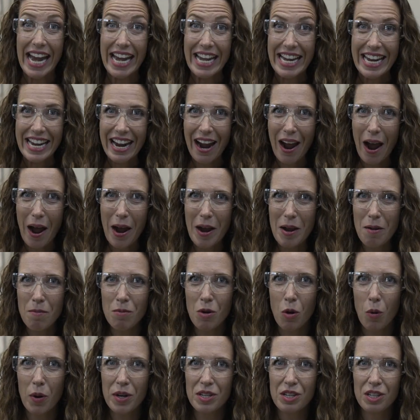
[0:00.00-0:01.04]
Katie. I am
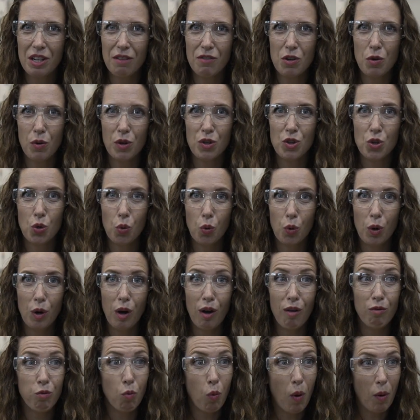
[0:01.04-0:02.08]
going to give you a tour
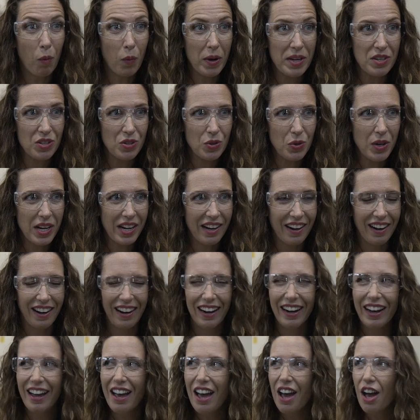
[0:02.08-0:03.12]
of what we do
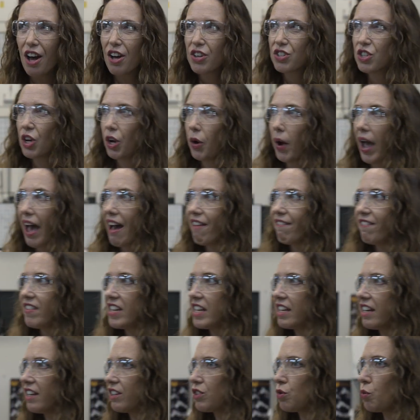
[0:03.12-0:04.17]
here. So at
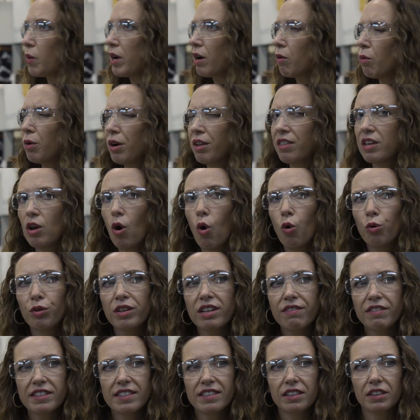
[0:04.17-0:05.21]
Phoenix, we are one of the
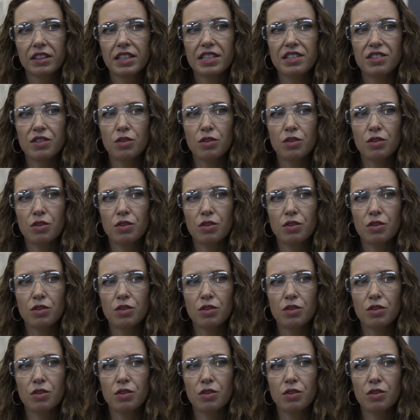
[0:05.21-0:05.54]
only facilities